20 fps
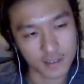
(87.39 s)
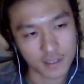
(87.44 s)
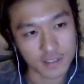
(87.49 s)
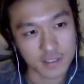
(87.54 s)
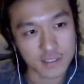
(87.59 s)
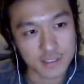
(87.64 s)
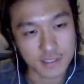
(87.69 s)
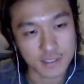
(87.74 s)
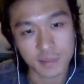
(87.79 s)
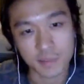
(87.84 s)

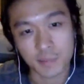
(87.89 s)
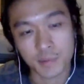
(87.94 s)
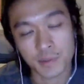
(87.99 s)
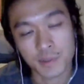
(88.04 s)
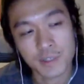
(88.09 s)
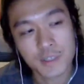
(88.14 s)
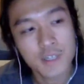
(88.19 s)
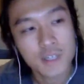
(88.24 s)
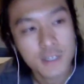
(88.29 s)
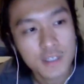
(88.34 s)
in
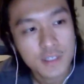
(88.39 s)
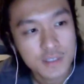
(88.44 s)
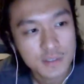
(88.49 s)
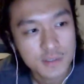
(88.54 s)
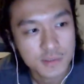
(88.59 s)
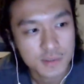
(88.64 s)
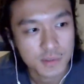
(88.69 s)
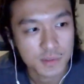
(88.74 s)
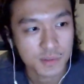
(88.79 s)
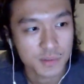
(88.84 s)
Singapore.
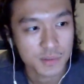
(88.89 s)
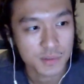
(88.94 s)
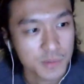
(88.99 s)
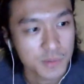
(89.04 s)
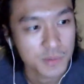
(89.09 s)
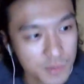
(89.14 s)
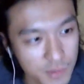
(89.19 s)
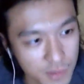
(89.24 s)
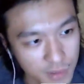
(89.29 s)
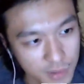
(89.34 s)

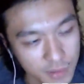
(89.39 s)
So